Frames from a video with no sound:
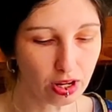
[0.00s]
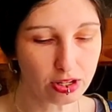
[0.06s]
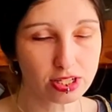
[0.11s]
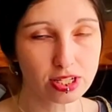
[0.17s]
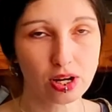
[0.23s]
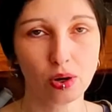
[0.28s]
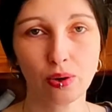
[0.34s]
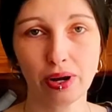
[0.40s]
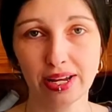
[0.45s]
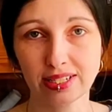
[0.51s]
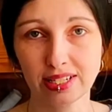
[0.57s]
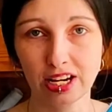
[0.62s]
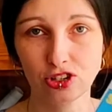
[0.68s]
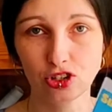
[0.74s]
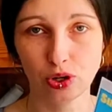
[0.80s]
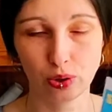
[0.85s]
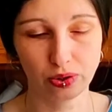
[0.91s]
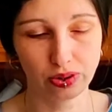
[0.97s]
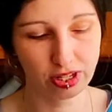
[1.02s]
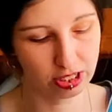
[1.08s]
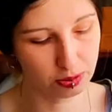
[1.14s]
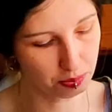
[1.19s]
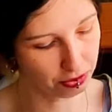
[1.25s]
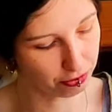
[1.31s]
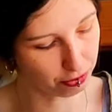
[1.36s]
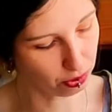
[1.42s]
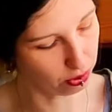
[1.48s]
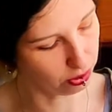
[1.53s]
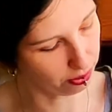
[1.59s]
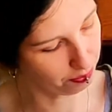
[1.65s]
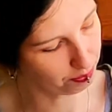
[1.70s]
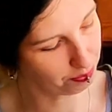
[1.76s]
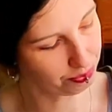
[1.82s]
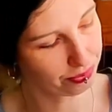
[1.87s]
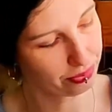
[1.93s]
So as I showed this before,